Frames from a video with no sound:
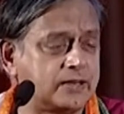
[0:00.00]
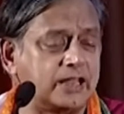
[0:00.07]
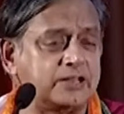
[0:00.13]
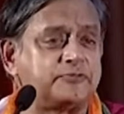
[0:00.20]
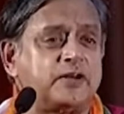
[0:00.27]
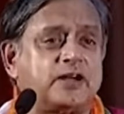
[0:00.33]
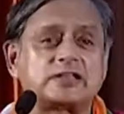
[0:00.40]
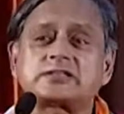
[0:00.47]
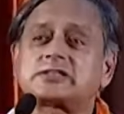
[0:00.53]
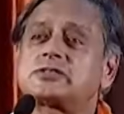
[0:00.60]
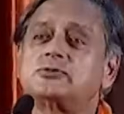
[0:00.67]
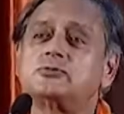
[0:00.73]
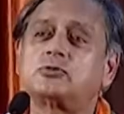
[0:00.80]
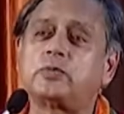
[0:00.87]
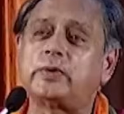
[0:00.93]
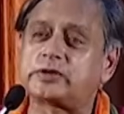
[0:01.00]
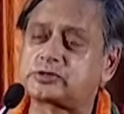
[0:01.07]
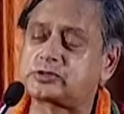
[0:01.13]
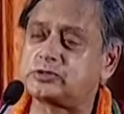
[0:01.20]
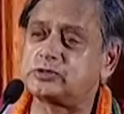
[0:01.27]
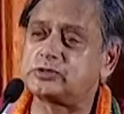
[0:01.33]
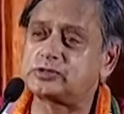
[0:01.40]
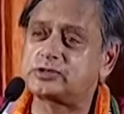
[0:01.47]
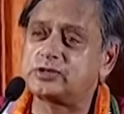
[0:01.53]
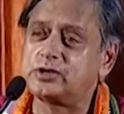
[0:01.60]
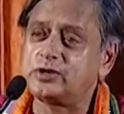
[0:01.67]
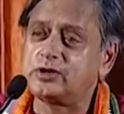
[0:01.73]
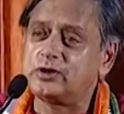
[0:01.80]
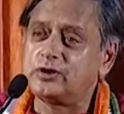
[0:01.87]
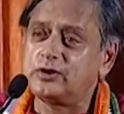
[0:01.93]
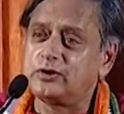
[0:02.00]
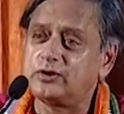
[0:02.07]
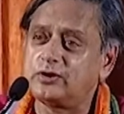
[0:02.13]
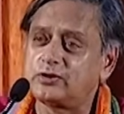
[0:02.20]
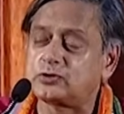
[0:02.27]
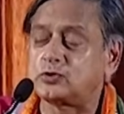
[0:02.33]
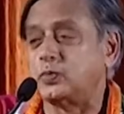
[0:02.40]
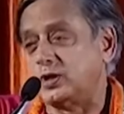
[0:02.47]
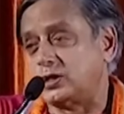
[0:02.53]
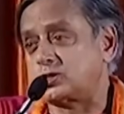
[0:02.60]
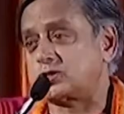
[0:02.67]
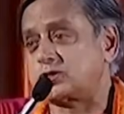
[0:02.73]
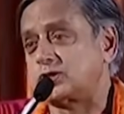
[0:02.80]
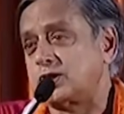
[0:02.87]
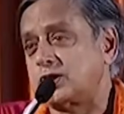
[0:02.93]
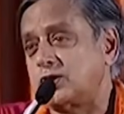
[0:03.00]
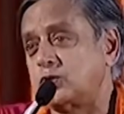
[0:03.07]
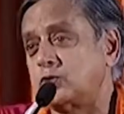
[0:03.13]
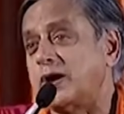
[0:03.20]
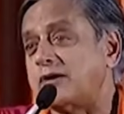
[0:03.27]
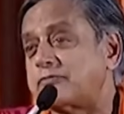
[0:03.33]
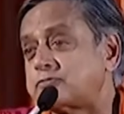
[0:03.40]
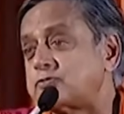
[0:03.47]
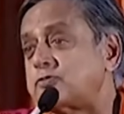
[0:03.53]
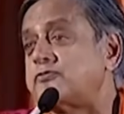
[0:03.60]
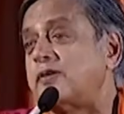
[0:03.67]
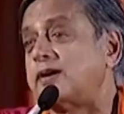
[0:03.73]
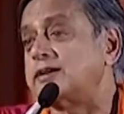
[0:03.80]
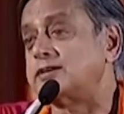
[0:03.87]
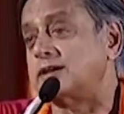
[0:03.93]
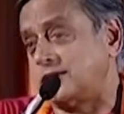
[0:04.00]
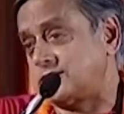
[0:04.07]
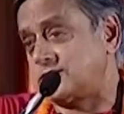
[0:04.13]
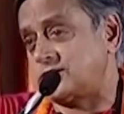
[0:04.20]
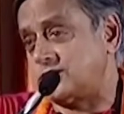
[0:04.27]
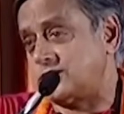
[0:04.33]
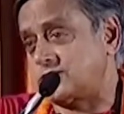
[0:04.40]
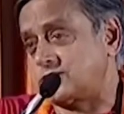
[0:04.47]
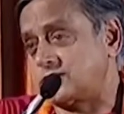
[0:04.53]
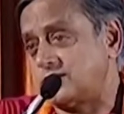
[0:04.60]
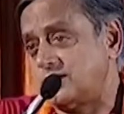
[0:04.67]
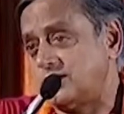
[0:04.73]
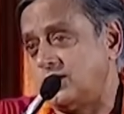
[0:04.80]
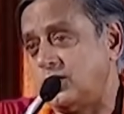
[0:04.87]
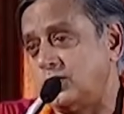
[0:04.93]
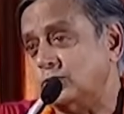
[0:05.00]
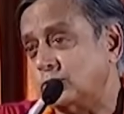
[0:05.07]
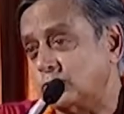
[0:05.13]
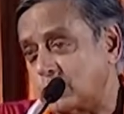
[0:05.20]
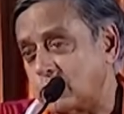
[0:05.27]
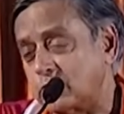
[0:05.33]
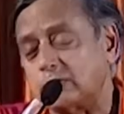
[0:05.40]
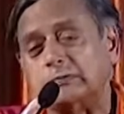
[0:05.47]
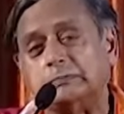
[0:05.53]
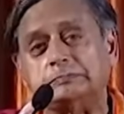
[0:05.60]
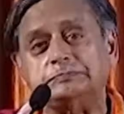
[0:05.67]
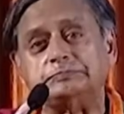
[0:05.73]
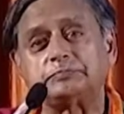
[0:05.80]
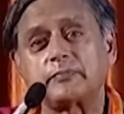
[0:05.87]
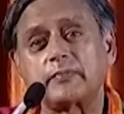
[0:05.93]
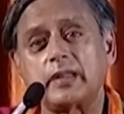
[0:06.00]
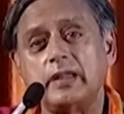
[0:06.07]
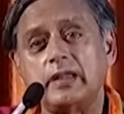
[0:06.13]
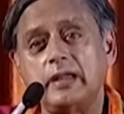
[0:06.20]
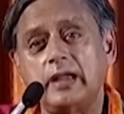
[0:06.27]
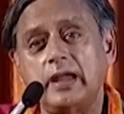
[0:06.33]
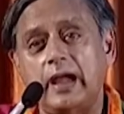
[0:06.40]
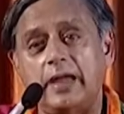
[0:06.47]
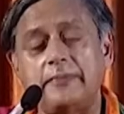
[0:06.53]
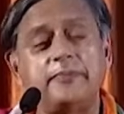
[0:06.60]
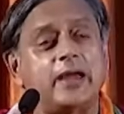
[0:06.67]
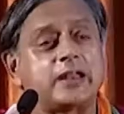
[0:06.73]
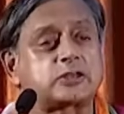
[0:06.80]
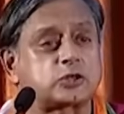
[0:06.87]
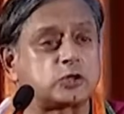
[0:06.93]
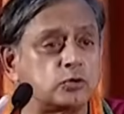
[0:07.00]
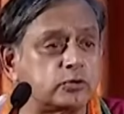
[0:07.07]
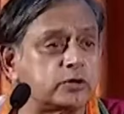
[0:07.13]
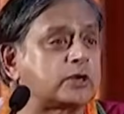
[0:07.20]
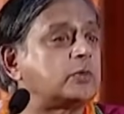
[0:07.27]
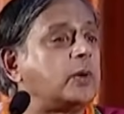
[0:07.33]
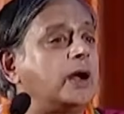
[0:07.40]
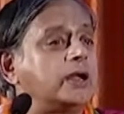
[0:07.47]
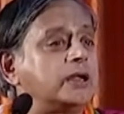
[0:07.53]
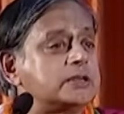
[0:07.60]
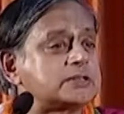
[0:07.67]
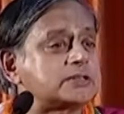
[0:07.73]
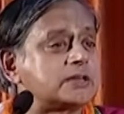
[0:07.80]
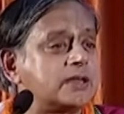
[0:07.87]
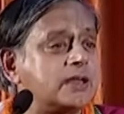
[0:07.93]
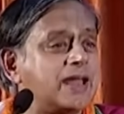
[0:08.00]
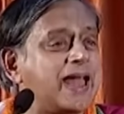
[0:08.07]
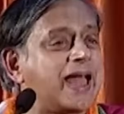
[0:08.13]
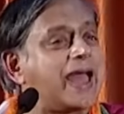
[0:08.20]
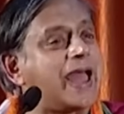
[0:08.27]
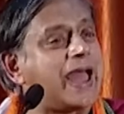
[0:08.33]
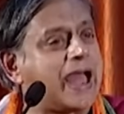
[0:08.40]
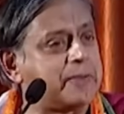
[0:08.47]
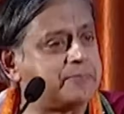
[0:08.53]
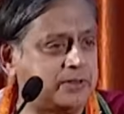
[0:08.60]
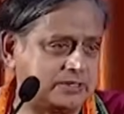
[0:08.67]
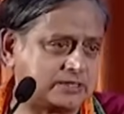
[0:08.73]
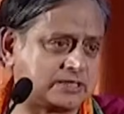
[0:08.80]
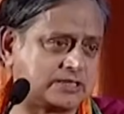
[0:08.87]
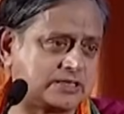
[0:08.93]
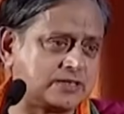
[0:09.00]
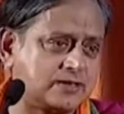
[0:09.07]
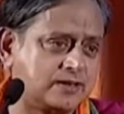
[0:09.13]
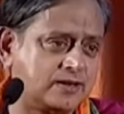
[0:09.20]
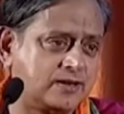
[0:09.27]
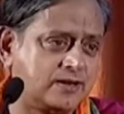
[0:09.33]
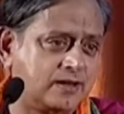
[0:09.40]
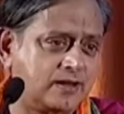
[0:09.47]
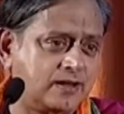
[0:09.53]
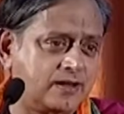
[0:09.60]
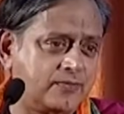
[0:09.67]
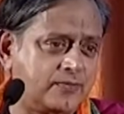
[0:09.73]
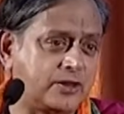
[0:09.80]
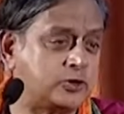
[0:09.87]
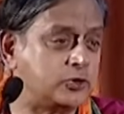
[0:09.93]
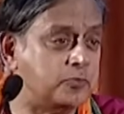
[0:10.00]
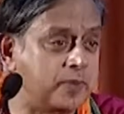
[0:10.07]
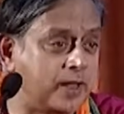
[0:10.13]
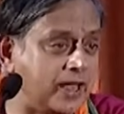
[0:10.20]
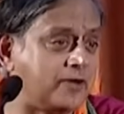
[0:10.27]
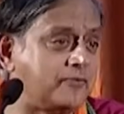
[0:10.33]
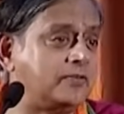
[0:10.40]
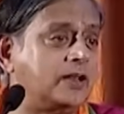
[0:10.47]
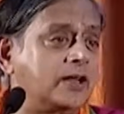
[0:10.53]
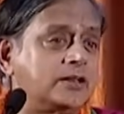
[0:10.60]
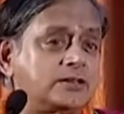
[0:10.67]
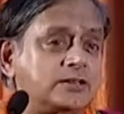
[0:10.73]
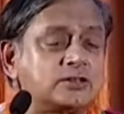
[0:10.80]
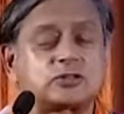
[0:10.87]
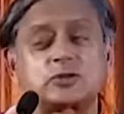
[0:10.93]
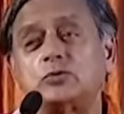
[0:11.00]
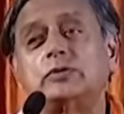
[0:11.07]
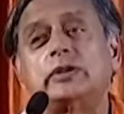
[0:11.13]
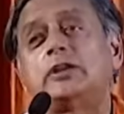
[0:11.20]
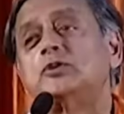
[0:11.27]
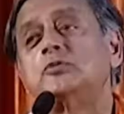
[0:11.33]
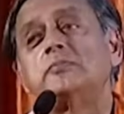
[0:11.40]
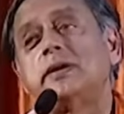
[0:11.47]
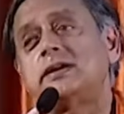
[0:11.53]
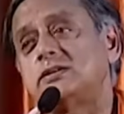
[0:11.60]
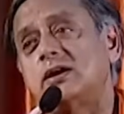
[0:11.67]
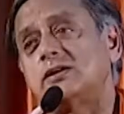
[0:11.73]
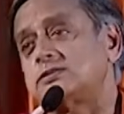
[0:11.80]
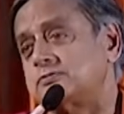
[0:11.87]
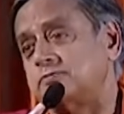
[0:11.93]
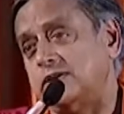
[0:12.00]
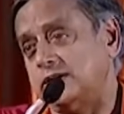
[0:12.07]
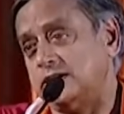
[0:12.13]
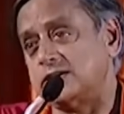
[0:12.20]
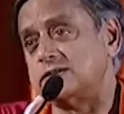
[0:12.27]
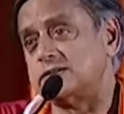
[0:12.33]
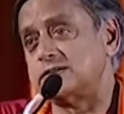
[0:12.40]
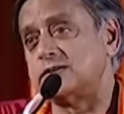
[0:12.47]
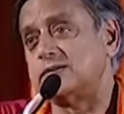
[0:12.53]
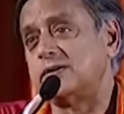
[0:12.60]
Life asks you questions to which you have to find answers on your own. And that too requires habits that you may have learned in school and you may not have learned.